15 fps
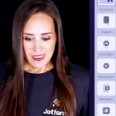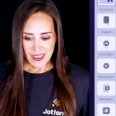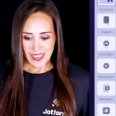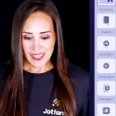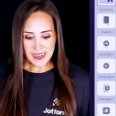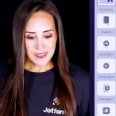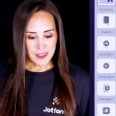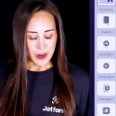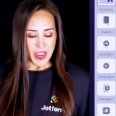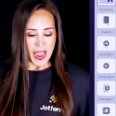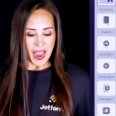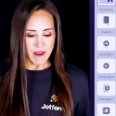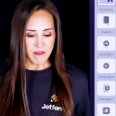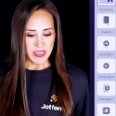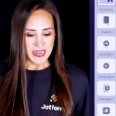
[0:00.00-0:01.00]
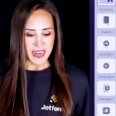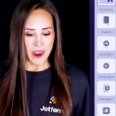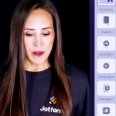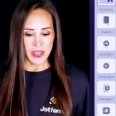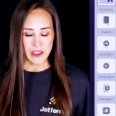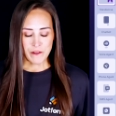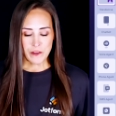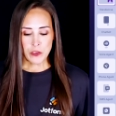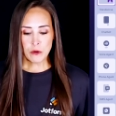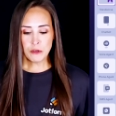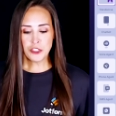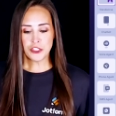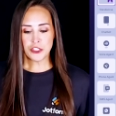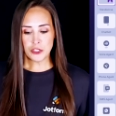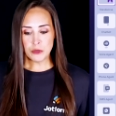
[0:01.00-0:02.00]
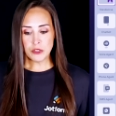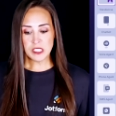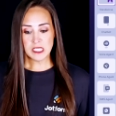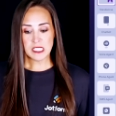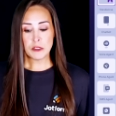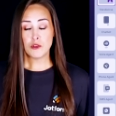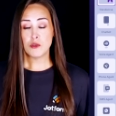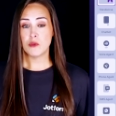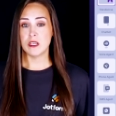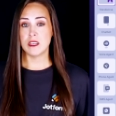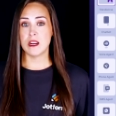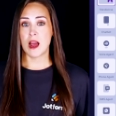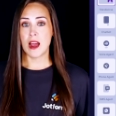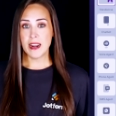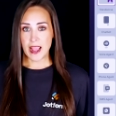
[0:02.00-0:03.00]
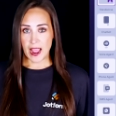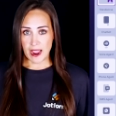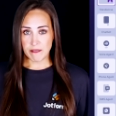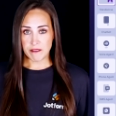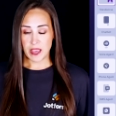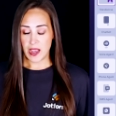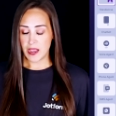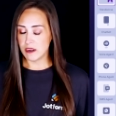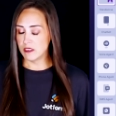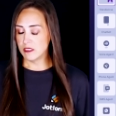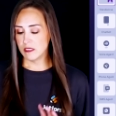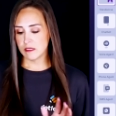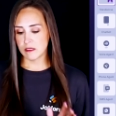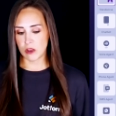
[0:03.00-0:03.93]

And there you have it. Now, if you choose to not have that,